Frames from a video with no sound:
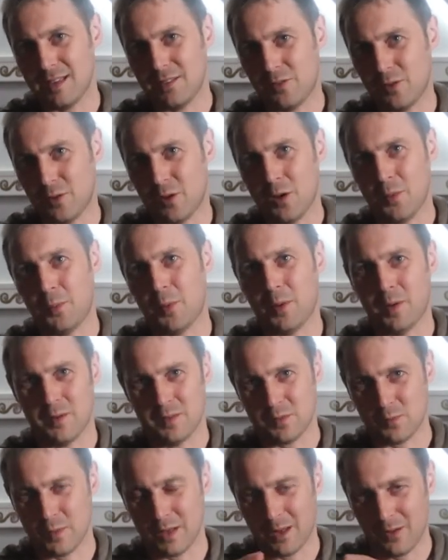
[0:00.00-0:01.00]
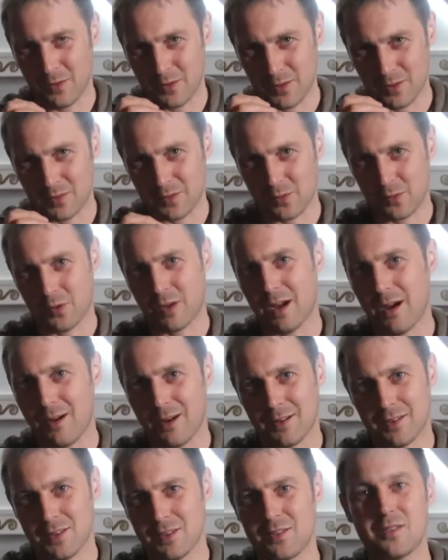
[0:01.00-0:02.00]
two components. Without those two
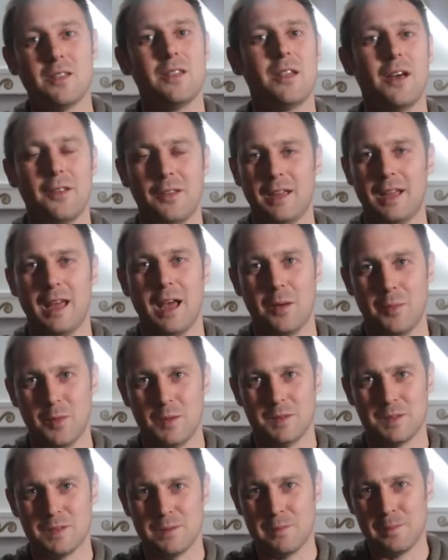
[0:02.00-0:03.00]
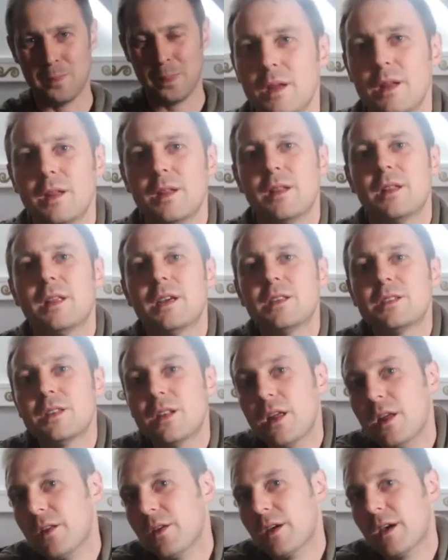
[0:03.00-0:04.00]
characters, nothing happens. There's
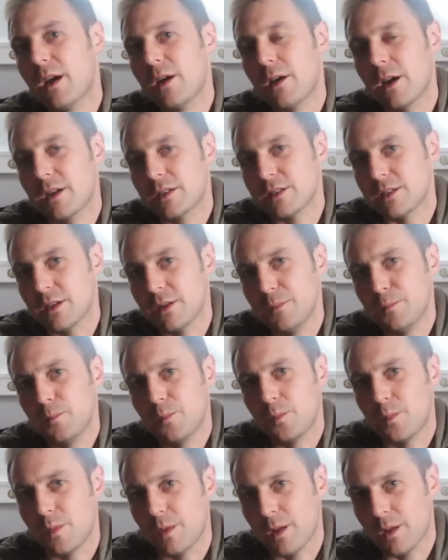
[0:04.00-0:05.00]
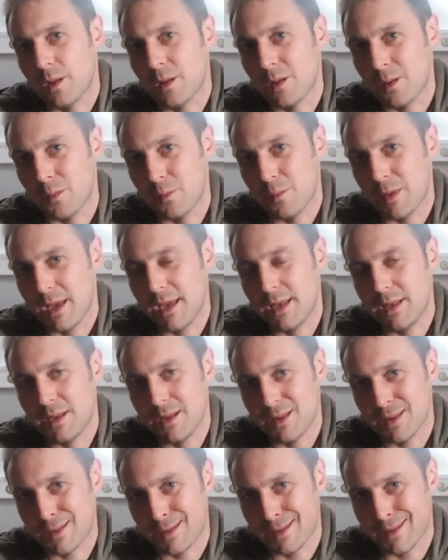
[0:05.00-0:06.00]
another character, the main,
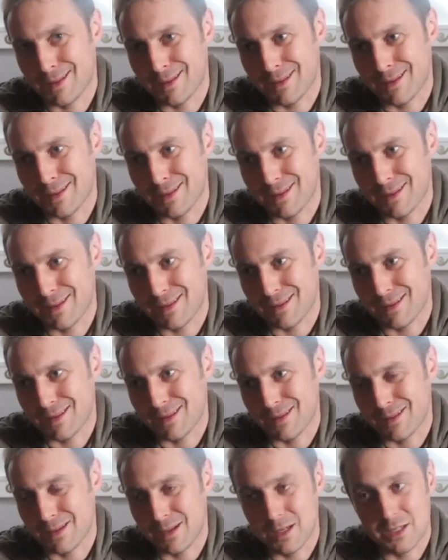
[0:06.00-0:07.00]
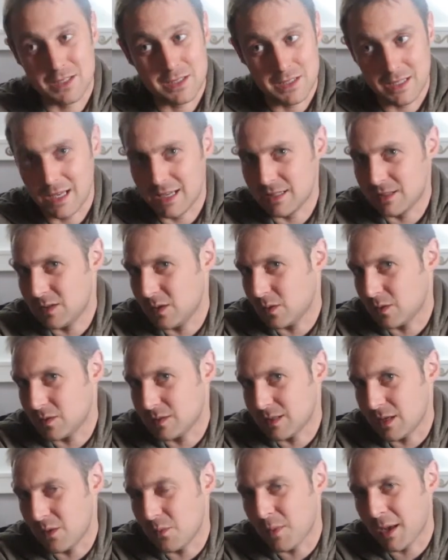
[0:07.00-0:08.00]
I guess you
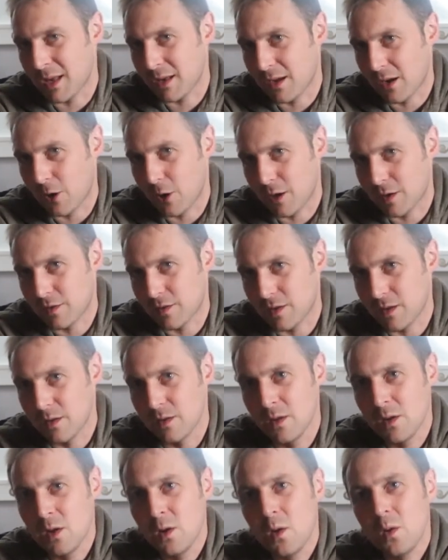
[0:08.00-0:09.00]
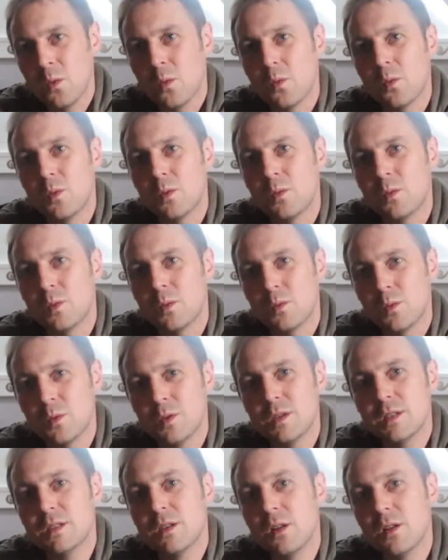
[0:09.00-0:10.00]
could say the main character,
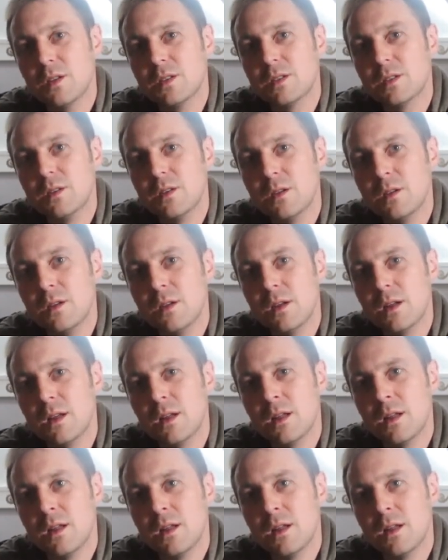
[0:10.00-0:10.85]
who is also